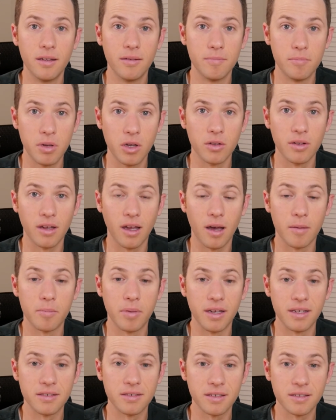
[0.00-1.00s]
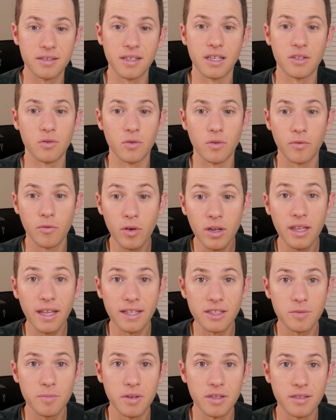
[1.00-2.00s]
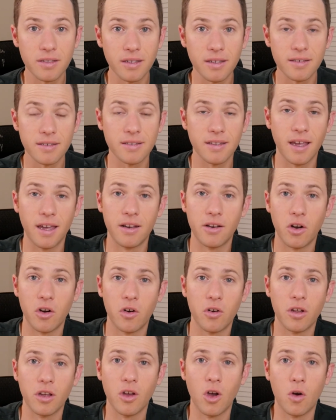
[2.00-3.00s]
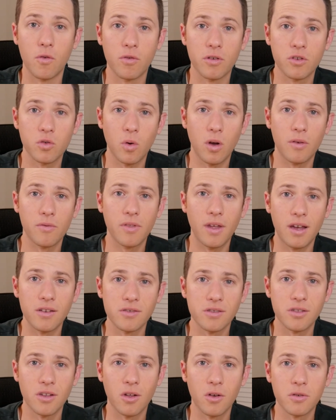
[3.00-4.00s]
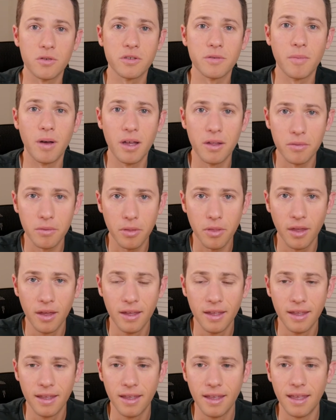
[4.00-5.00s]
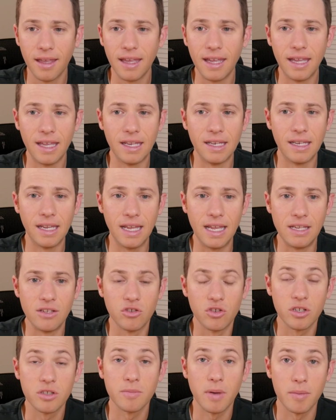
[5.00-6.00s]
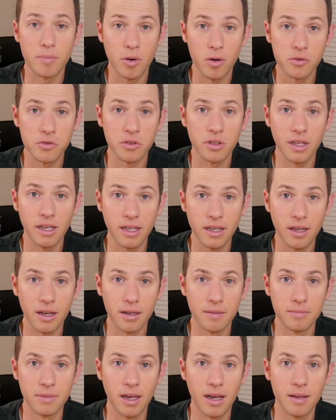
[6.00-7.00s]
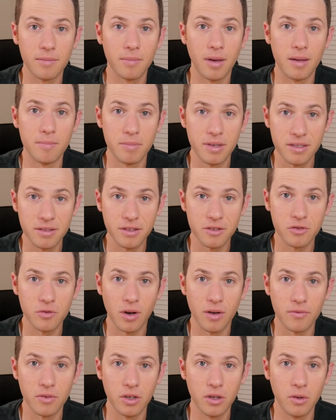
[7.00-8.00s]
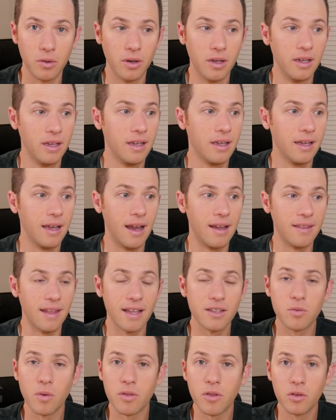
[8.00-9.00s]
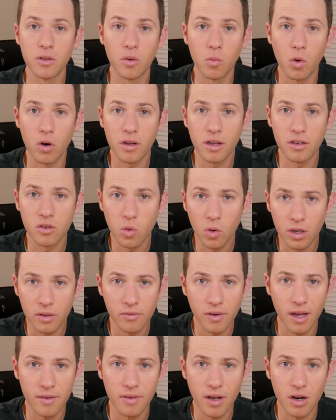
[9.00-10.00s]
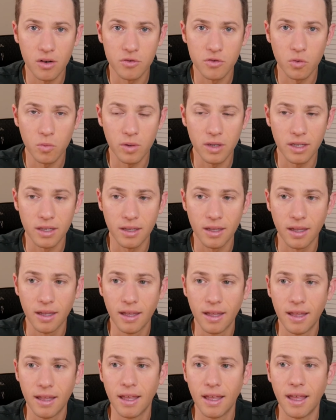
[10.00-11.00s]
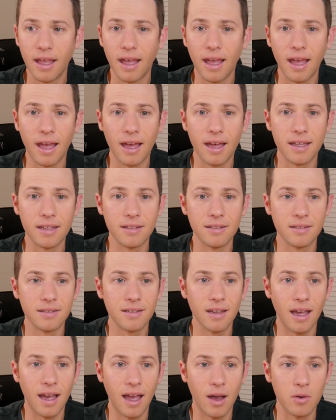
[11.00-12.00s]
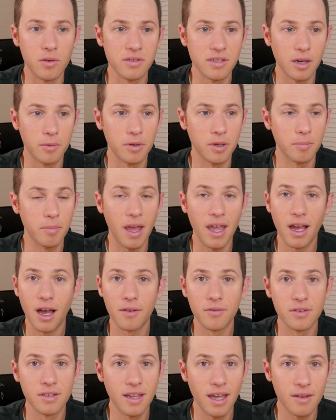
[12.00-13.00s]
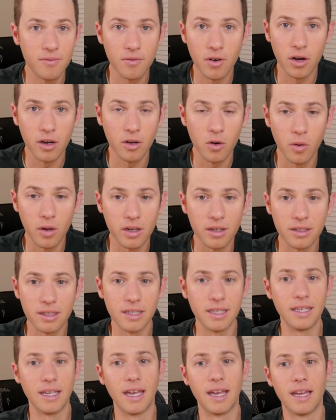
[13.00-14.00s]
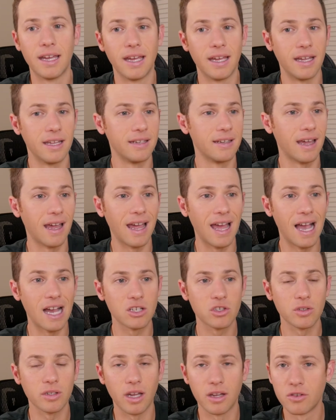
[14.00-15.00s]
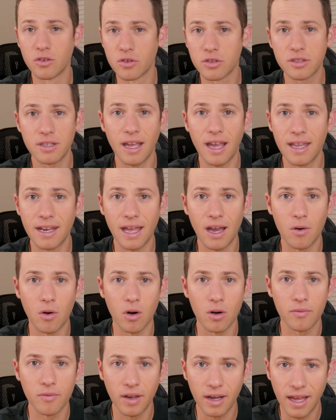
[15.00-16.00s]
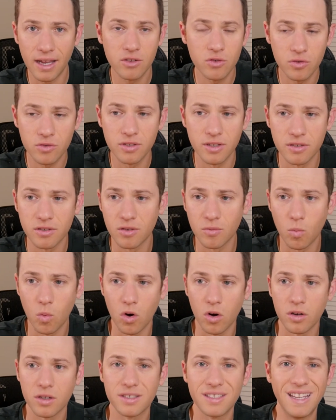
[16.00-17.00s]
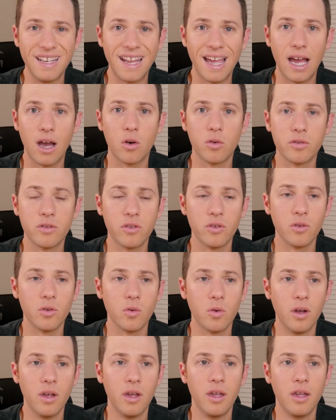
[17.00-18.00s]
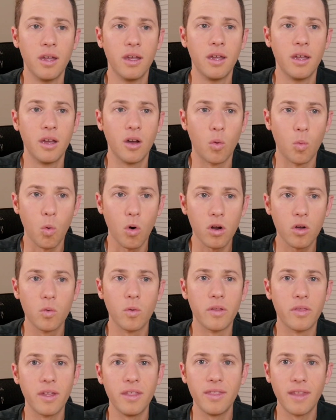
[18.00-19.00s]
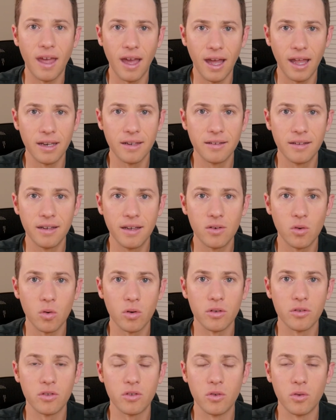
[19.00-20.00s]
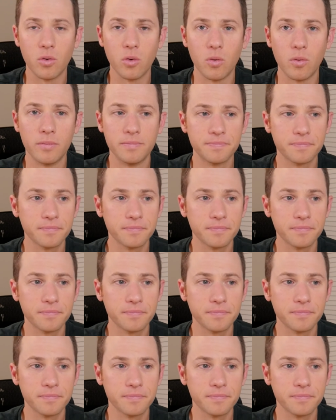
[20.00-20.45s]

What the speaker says: building up a successful freelance business and earning over $12,000 a month in just my personal income, not my business revenue. And that's with only working 25 hours a week. And I was able to pay off debt very quickly. And I actually understand how our financial system works and how to work within that in order to